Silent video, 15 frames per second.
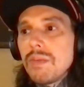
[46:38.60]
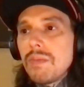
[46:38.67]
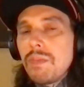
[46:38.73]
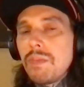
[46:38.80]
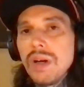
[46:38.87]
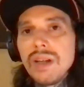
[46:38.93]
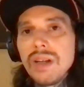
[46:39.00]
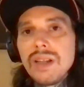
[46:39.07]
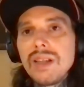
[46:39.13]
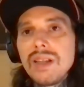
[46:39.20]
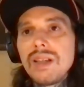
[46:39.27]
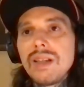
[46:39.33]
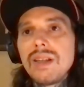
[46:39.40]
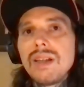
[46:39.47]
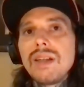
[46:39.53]
but
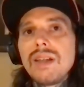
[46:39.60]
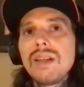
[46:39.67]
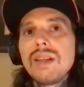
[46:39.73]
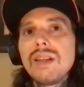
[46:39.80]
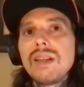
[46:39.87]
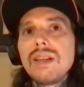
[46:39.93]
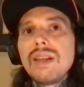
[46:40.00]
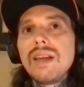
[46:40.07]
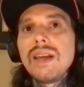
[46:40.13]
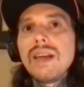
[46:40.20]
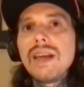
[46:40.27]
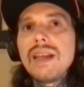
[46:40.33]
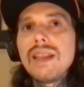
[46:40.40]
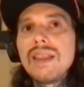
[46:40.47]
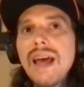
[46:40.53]

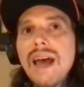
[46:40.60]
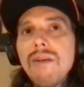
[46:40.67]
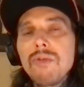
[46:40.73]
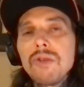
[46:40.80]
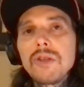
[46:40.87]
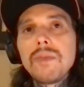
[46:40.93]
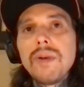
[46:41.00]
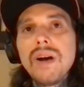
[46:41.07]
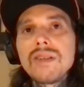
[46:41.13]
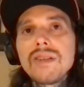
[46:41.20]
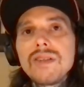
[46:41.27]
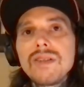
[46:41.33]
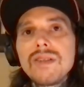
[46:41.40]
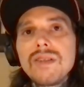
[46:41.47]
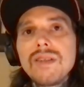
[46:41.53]
in that
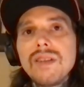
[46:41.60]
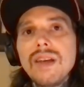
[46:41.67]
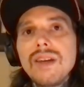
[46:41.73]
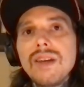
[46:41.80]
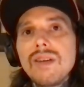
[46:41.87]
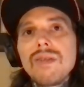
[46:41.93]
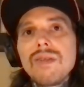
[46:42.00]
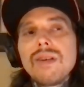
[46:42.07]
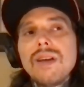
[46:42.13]
response, like,